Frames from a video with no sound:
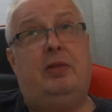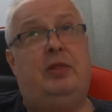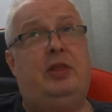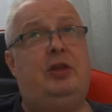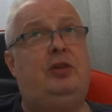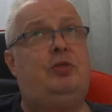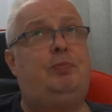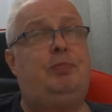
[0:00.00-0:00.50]

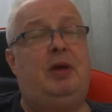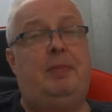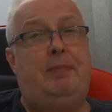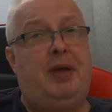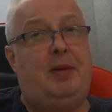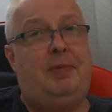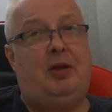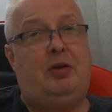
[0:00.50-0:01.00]
There's
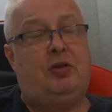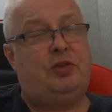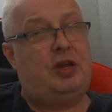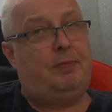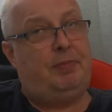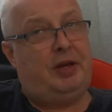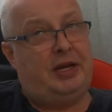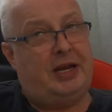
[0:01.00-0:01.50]
maybe because
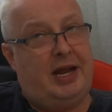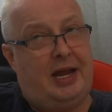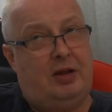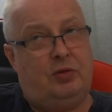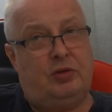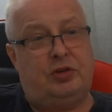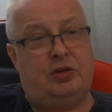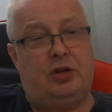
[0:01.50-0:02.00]
I've been
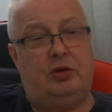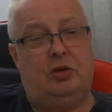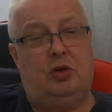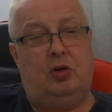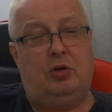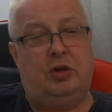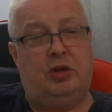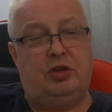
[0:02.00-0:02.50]
out so
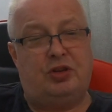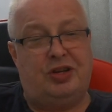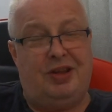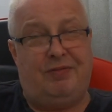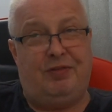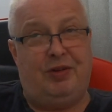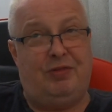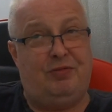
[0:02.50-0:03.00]
long, there's
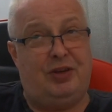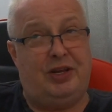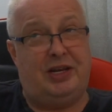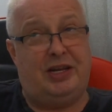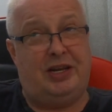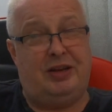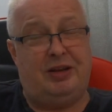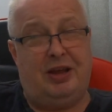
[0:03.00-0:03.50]
nothing
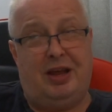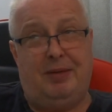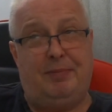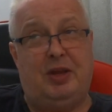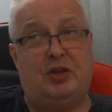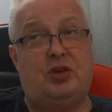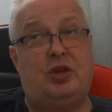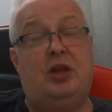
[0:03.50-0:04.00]
really I
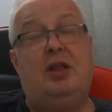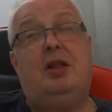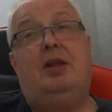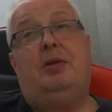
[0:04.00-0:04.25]
miss.